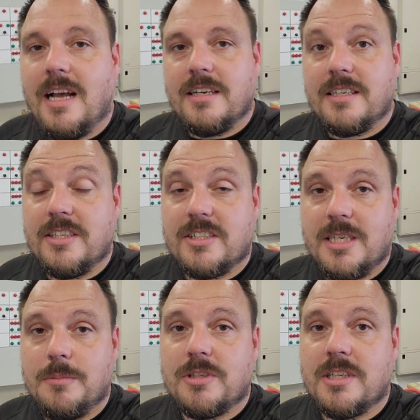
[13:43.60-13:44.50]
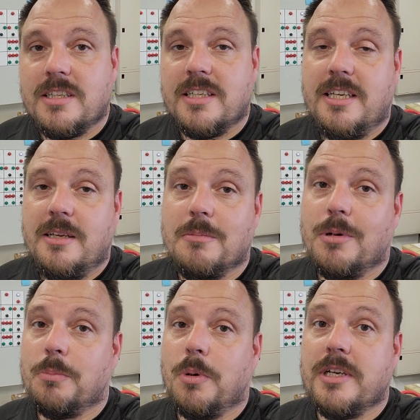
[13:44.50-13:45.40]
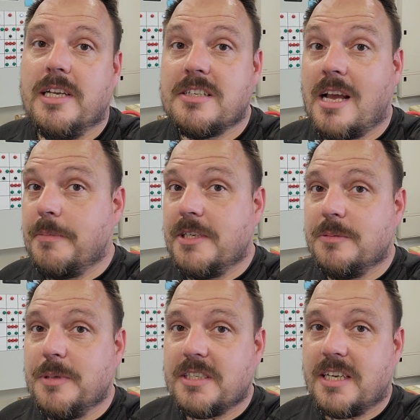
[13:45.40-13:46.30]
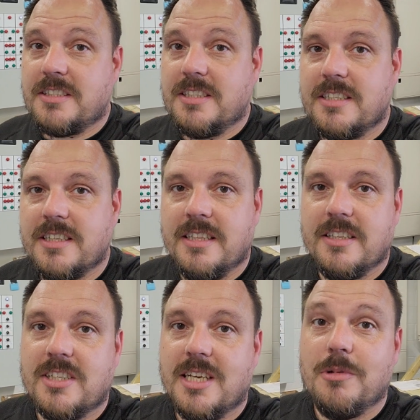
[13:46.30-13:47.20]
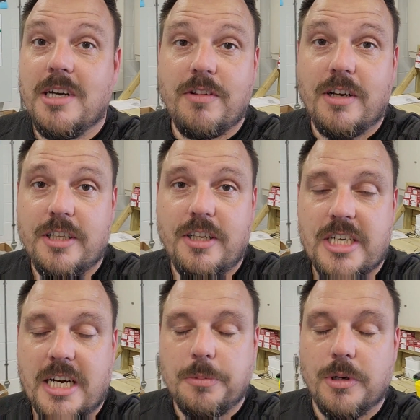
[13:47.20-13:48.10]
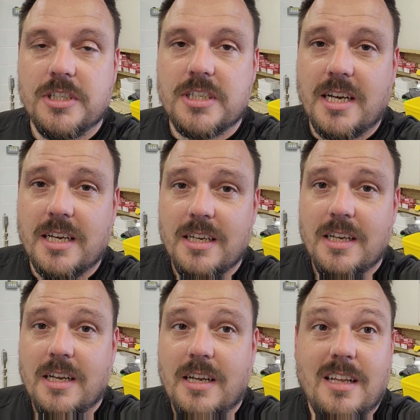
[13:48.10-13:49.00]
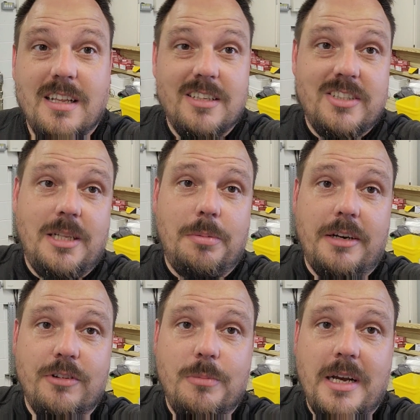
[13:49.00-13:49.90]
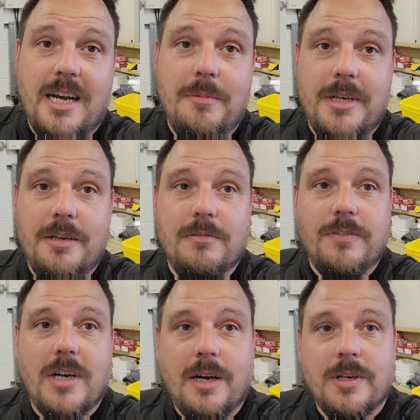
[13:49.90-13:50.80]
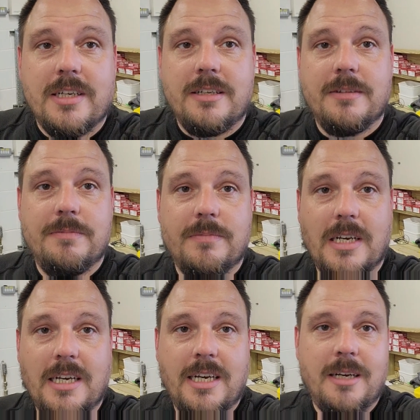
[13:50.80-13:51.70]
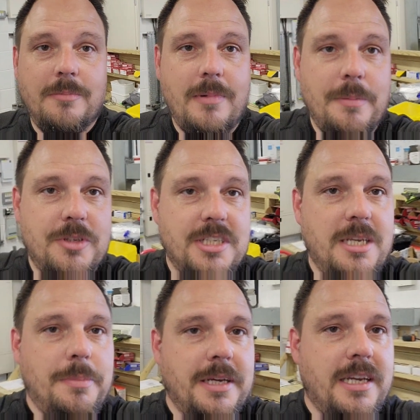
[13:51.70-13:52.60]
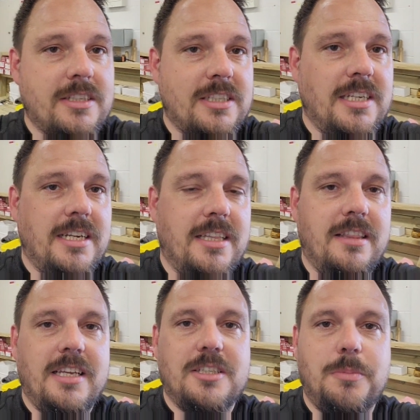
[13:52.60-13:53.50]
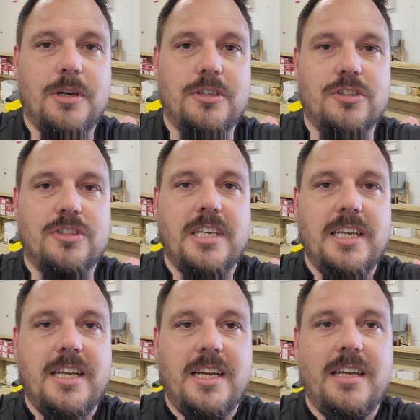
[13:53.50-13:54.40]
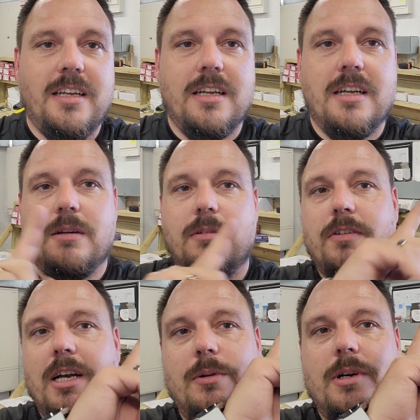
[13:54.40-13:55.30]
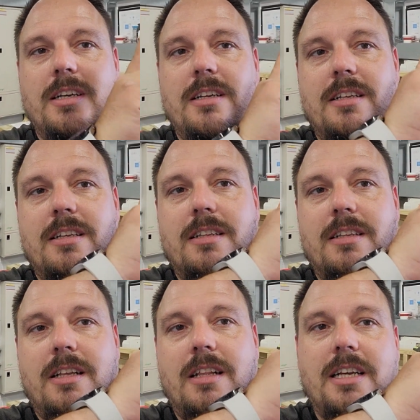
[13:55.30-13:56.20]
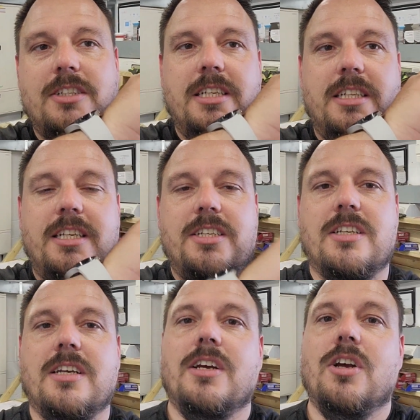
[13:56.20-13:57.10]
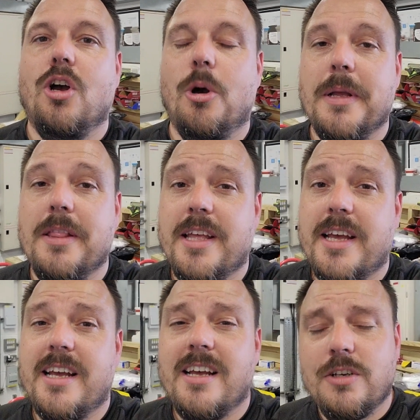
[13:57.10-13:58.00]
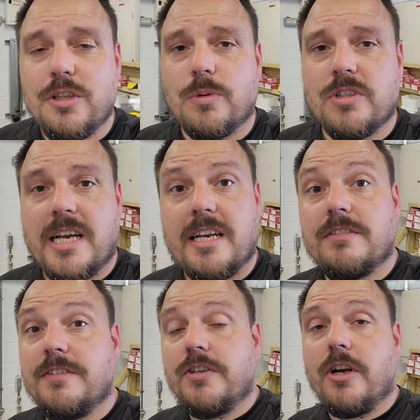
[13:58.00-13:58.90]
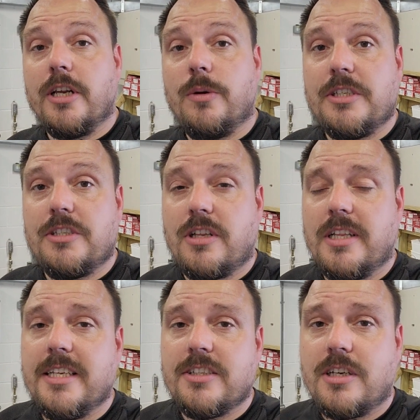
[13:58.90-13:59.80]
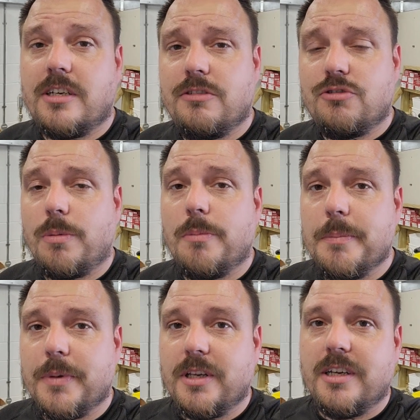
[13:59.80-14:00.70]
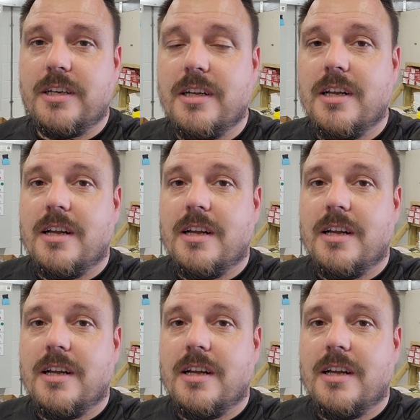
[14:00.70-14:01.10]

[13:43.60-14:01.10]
And it seems that the pod point is happy to be tested in the same way a lot of the other charge points are. See the front room behind me, we've got our um, MCB, as I said, in this board just here. We've got our little RCDs up in there. Another one signed up. Got any questions on the install, drop them in below.